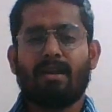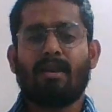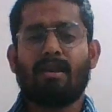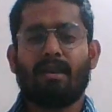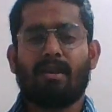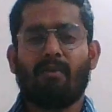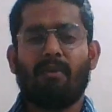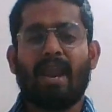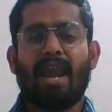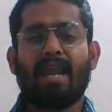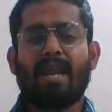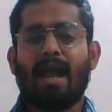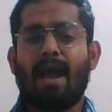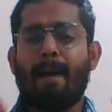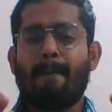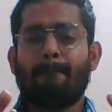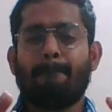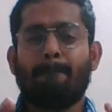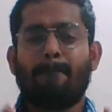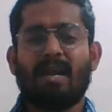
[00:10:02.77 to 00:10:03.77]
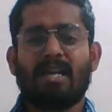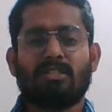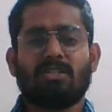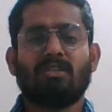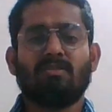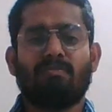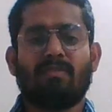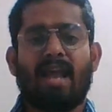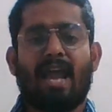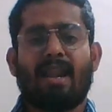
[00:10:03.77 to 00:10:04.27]
create a better
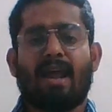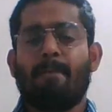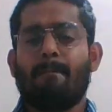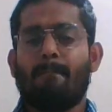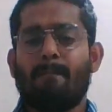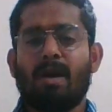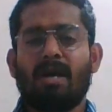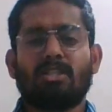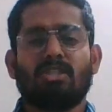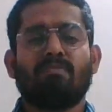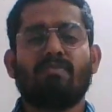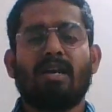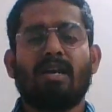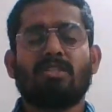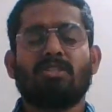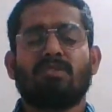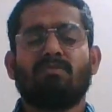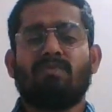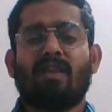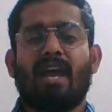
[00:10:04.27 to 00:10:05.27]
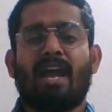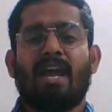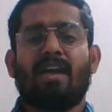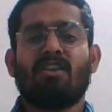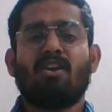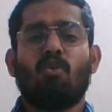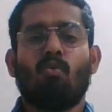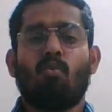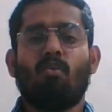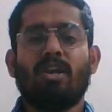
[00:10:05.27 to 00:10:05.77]
plan, a much better plan,
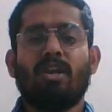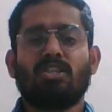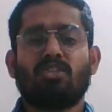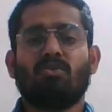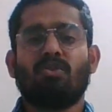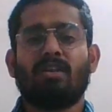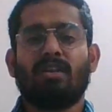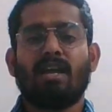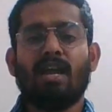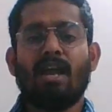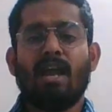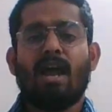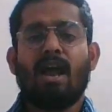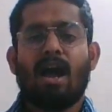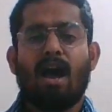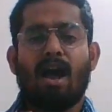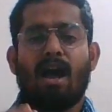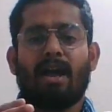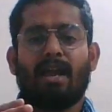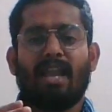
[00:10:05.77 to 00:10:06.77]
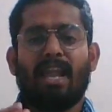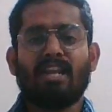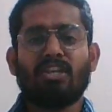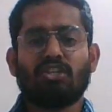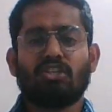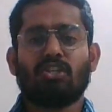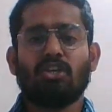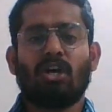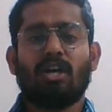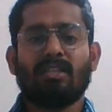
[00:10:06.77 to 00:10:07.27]
which would
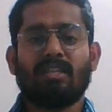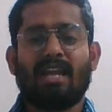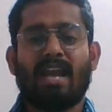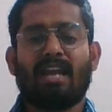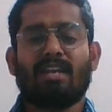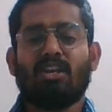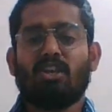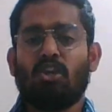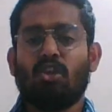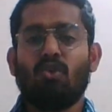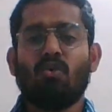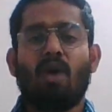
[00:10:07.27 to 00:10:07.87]
ensure that you